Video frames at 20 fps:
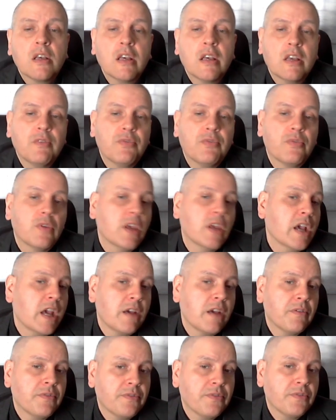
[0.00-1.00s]
If we
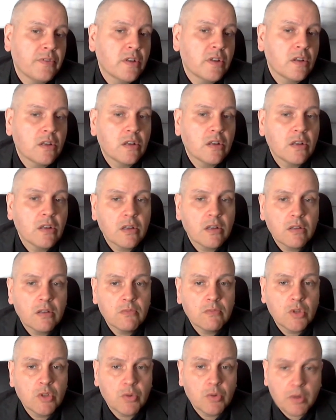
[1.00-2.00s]
have the
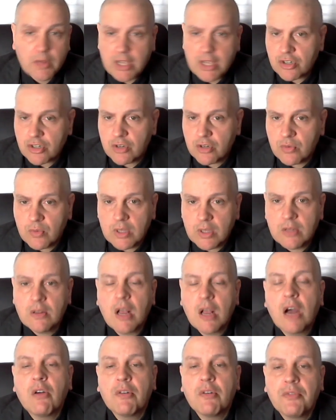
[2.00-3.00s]
relation with
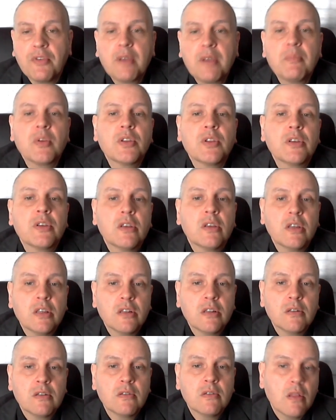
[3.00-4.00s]
our family
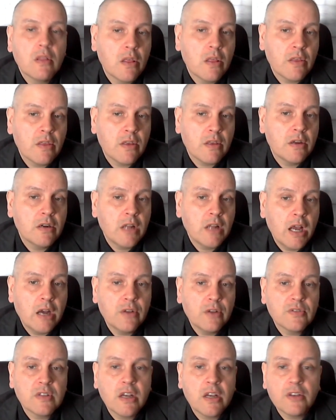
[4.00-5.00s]
in the third
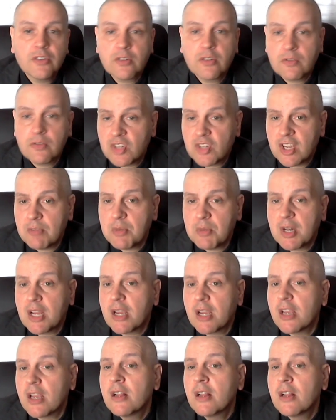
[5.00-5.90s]
house of Gemini,